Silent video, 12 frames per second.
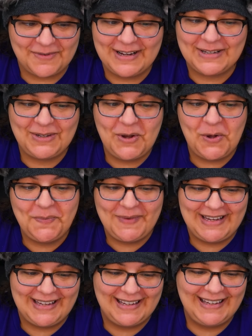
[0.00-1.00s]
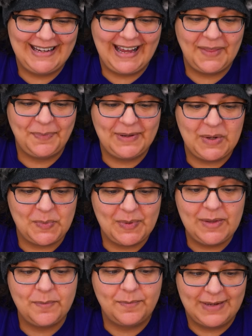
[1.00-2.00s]
Rick told me he had been a
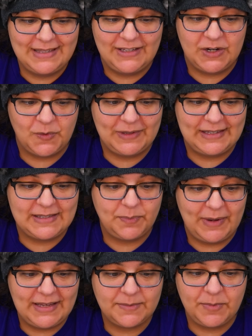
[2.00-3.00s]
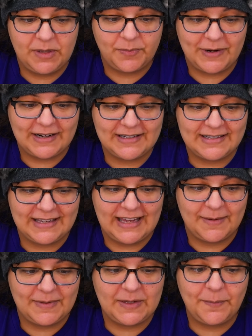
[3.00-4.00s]
bit busier with his baseball practice
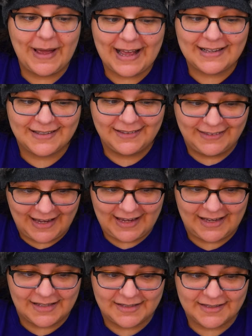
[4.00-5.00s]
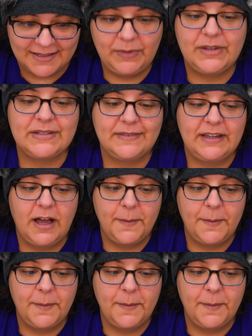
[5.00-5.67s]
game in the past days because of the